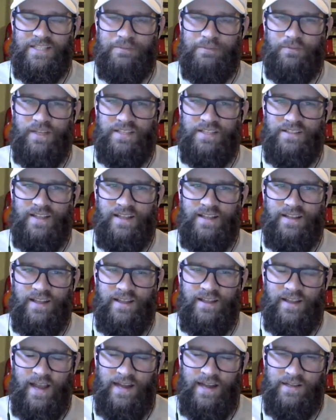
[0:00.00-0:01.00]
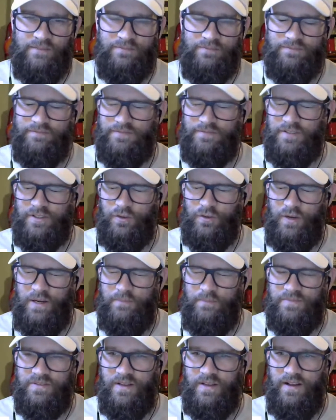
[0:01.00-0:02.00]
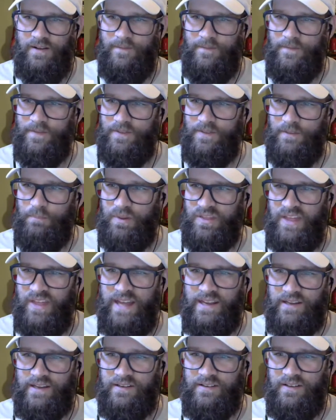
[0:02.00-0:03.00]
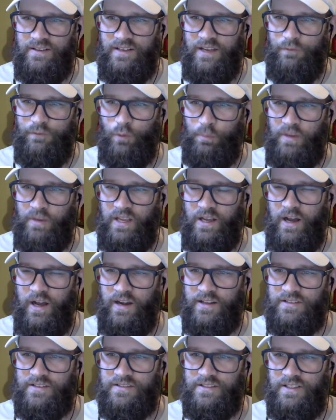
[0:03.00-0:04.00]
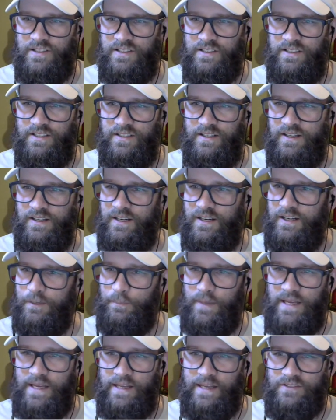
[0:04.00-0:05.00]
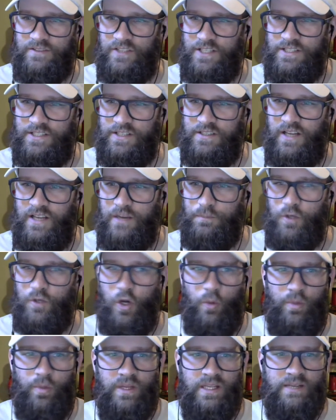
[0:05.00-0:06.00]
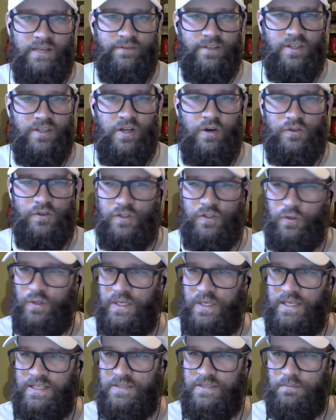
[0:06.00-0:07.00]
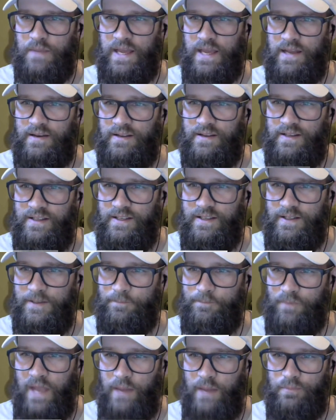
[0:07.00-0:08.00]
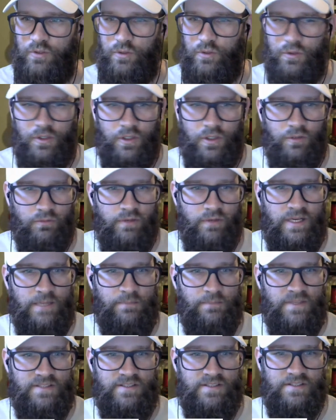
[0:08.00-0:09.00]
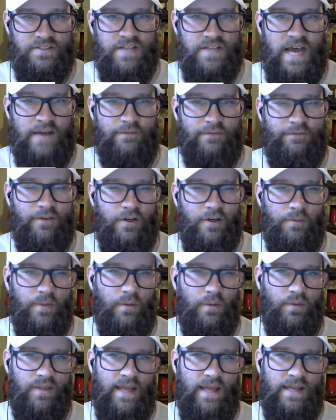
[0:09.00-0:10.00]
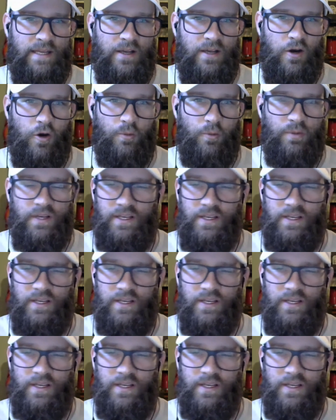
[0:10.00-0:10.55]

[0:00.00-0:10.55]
It kind of screams pathetic, if we're being honest. Oh, man, JJ Tubb, nobody even knows who he is, man. Abdul Karim, this does not fill me with any hope.